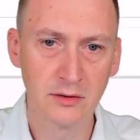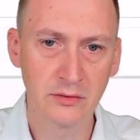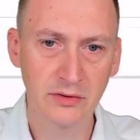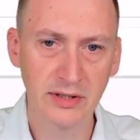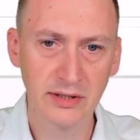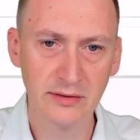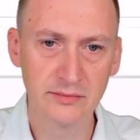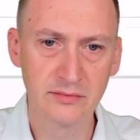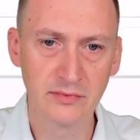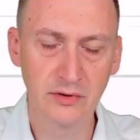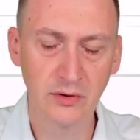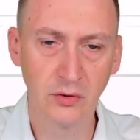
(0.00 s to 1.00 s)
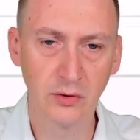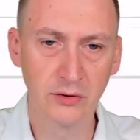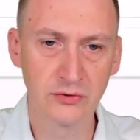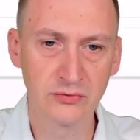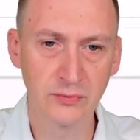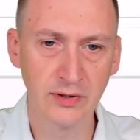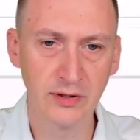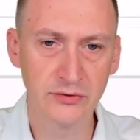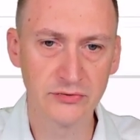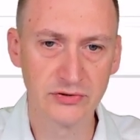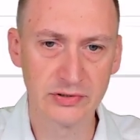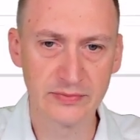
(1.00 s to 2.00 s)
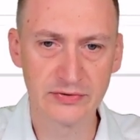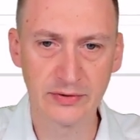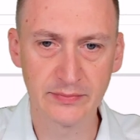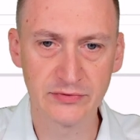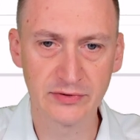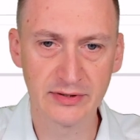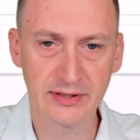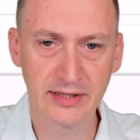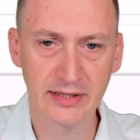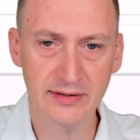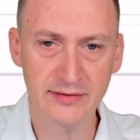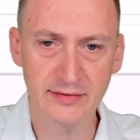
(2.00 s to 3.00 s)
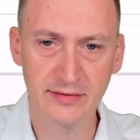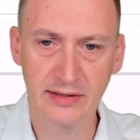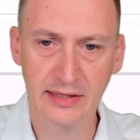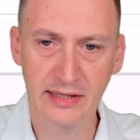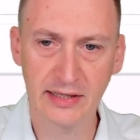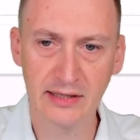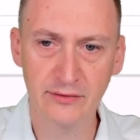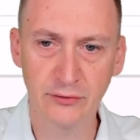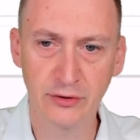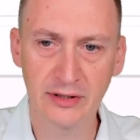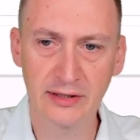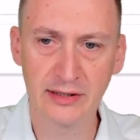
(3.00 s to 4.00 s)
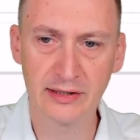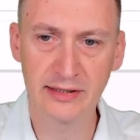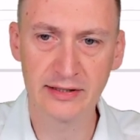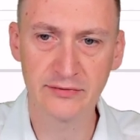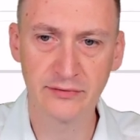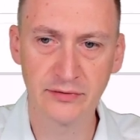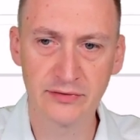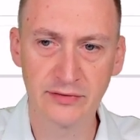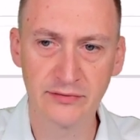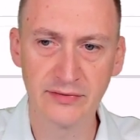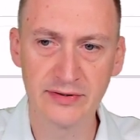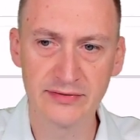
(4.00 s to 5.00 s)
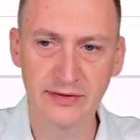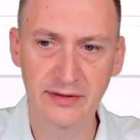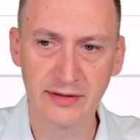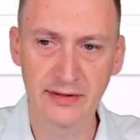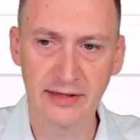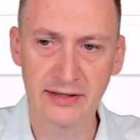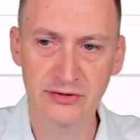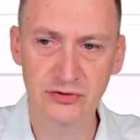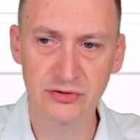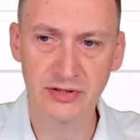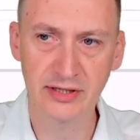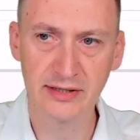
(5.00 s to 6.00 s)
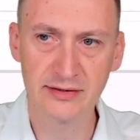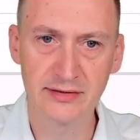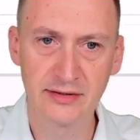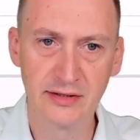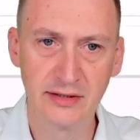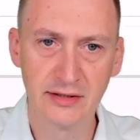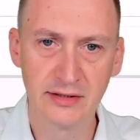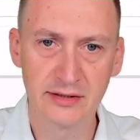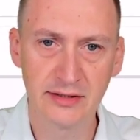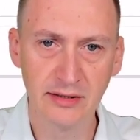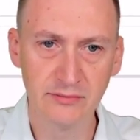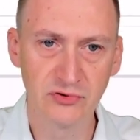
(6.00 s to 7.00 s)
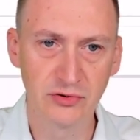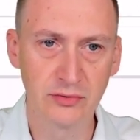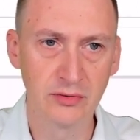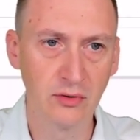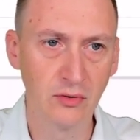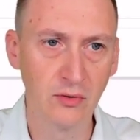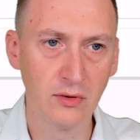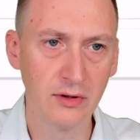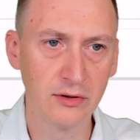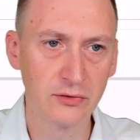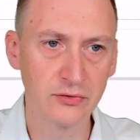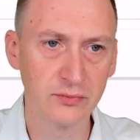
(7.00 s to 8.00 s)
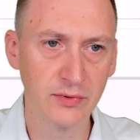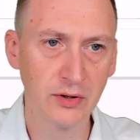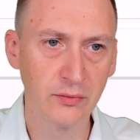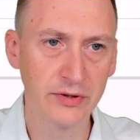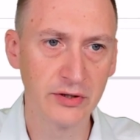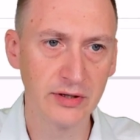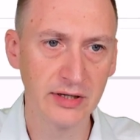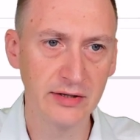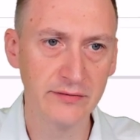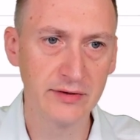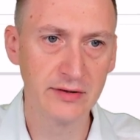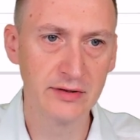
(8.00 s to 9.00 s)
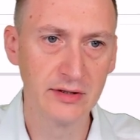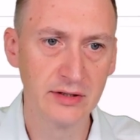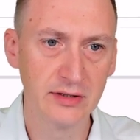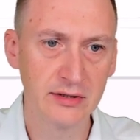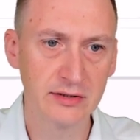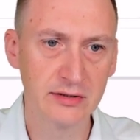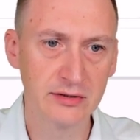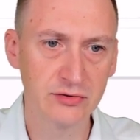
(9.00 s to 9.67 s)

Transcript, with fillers: Okay, all looks well, your system is up to date and running the latest version of vCenter. last checked. Yeah, so all looks well. We could even uh,